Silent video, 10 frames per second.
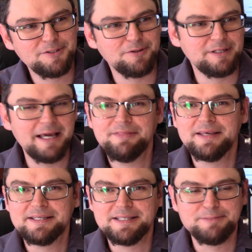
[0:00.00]
So to get
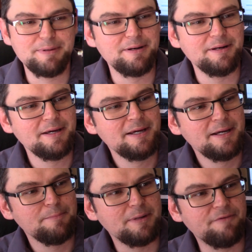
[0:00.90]
this has been,
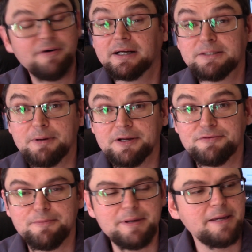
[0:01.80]
been a fun experience
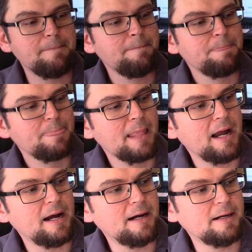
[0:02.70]
for me
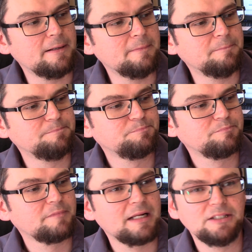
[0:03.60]
um,
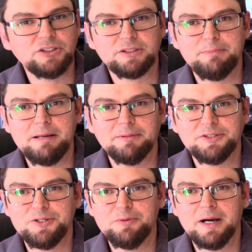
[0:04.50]
just to be able to.